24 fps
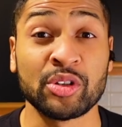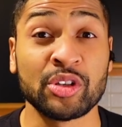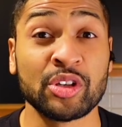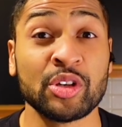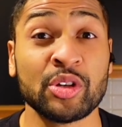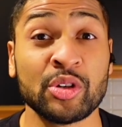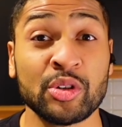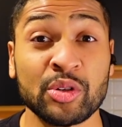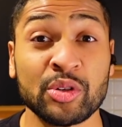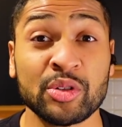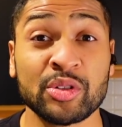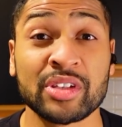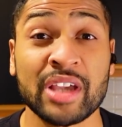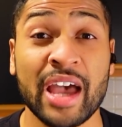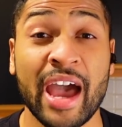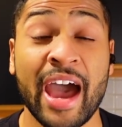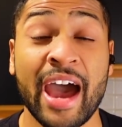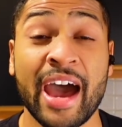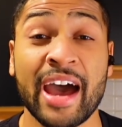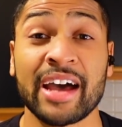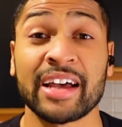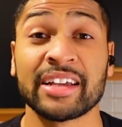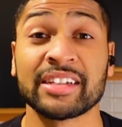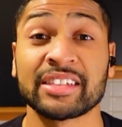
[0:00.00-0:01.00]
use
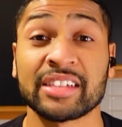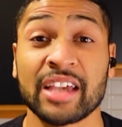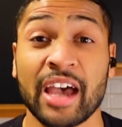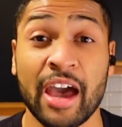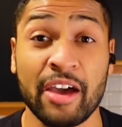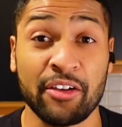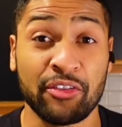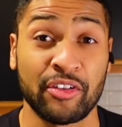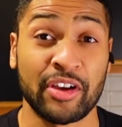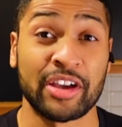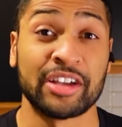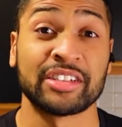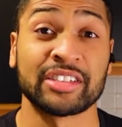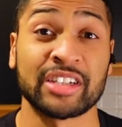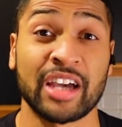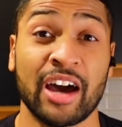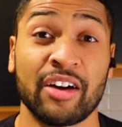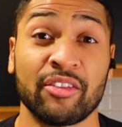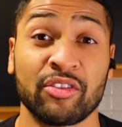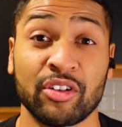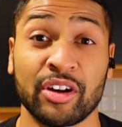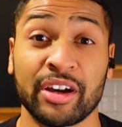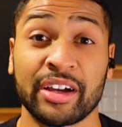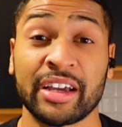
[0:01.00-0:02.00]
as a face
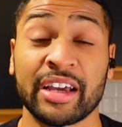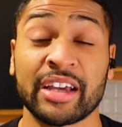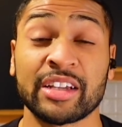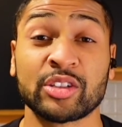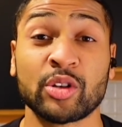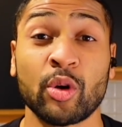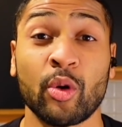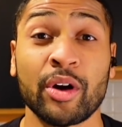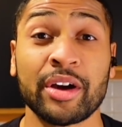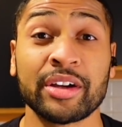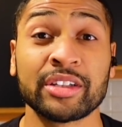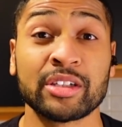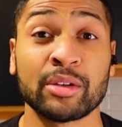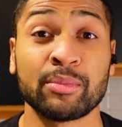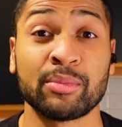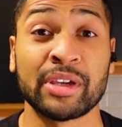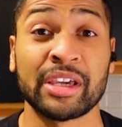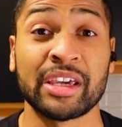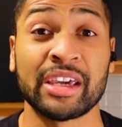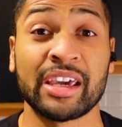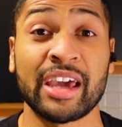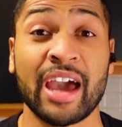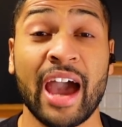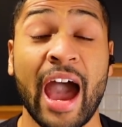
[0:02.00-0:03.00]
covering is going to
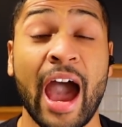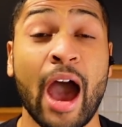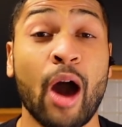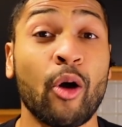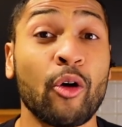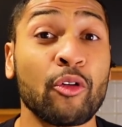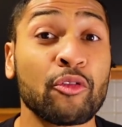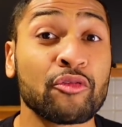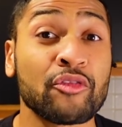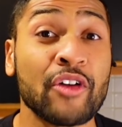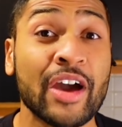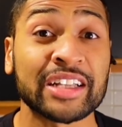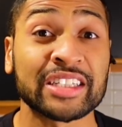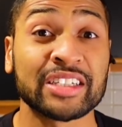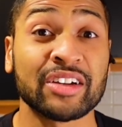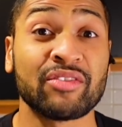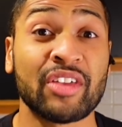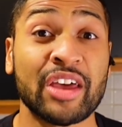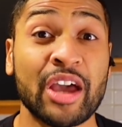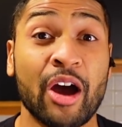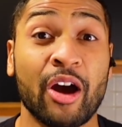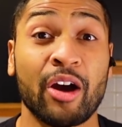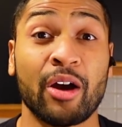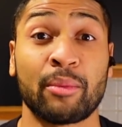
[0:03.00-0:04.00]
be how effective
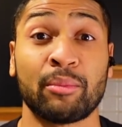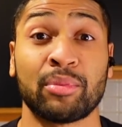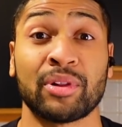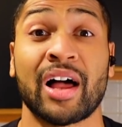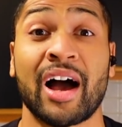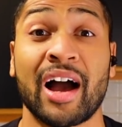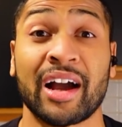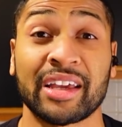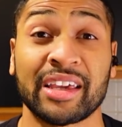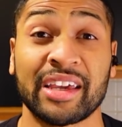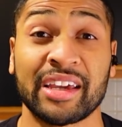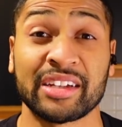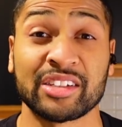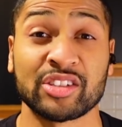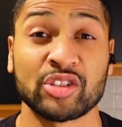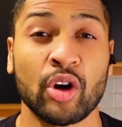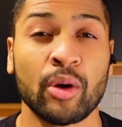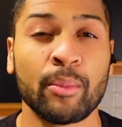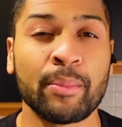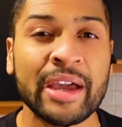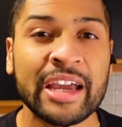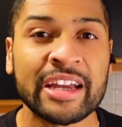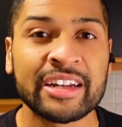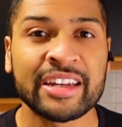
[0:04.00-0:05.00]
they are at blocking. So
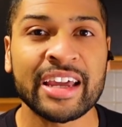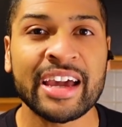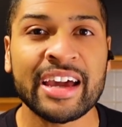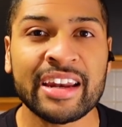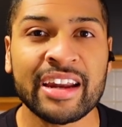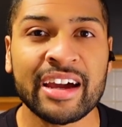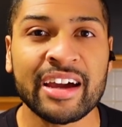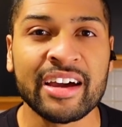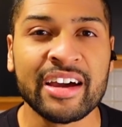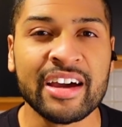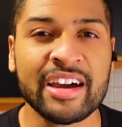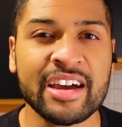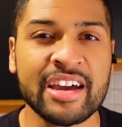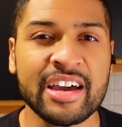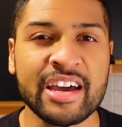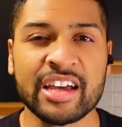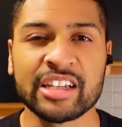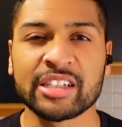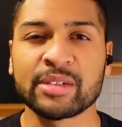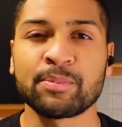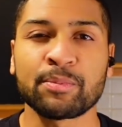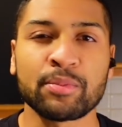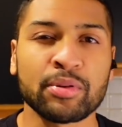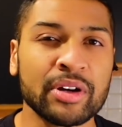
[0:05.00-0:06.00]
a bandana
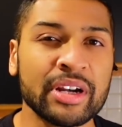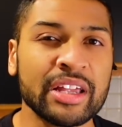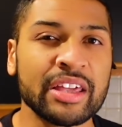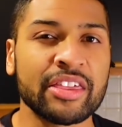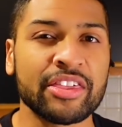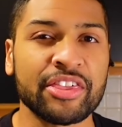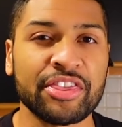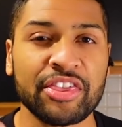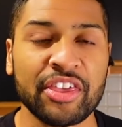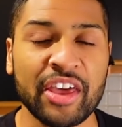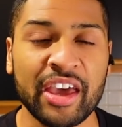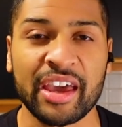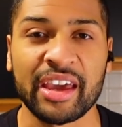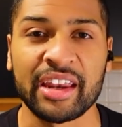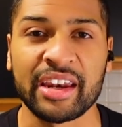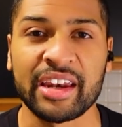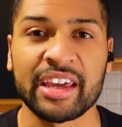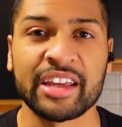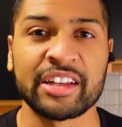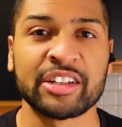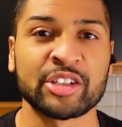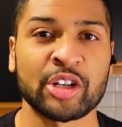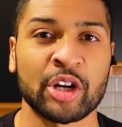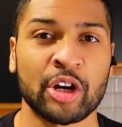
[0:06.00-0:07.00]
is pretty thin
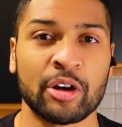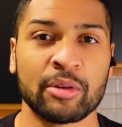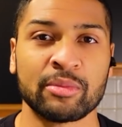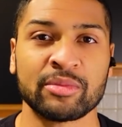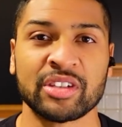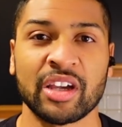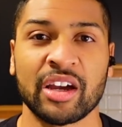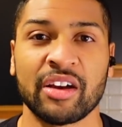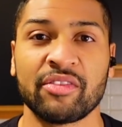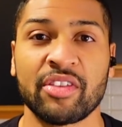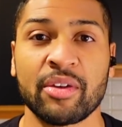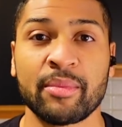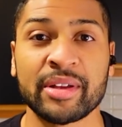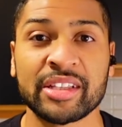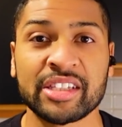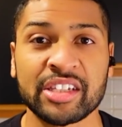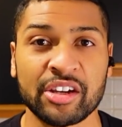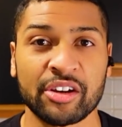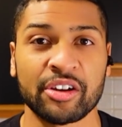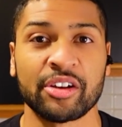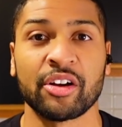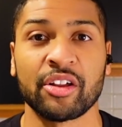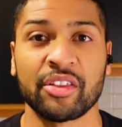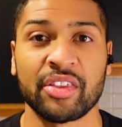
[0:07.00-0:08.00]
in terms of the
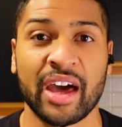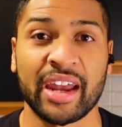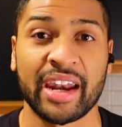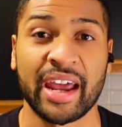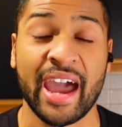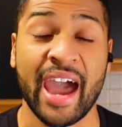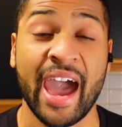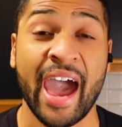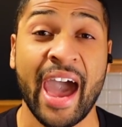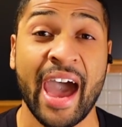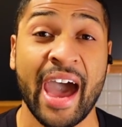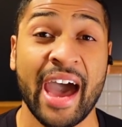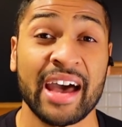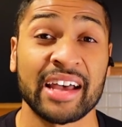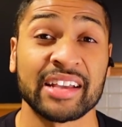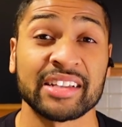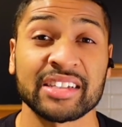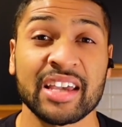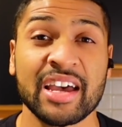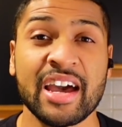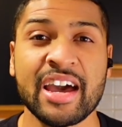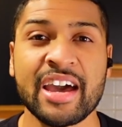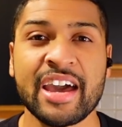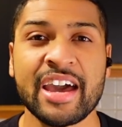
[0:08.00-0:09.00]
material that it has.
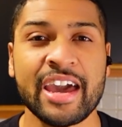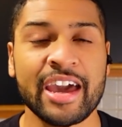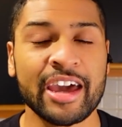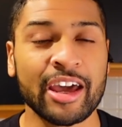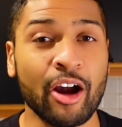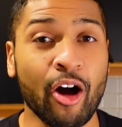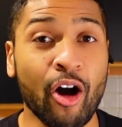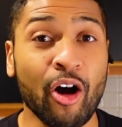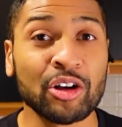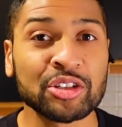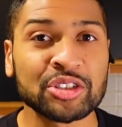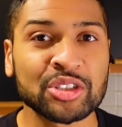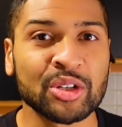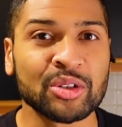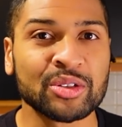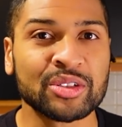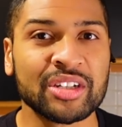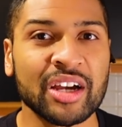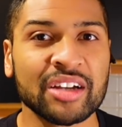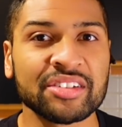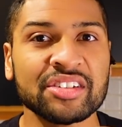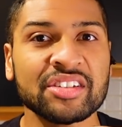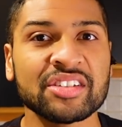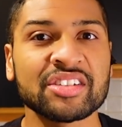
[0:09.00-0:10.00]
Mm -hmm. It also
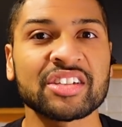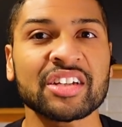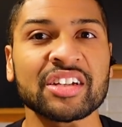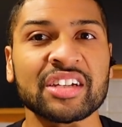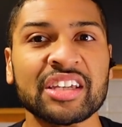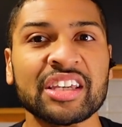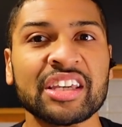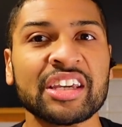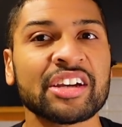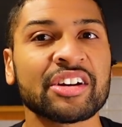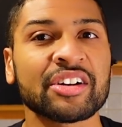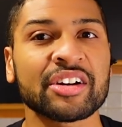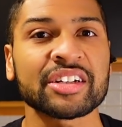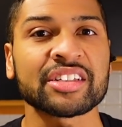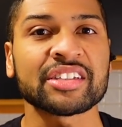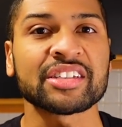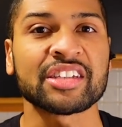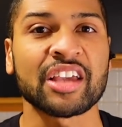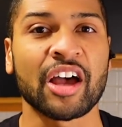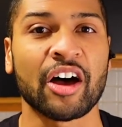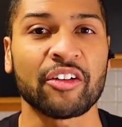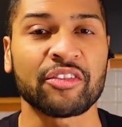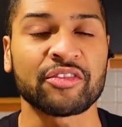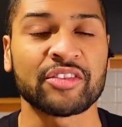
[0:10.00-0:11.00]
doesn't secure
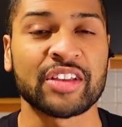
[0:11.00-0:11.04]
itself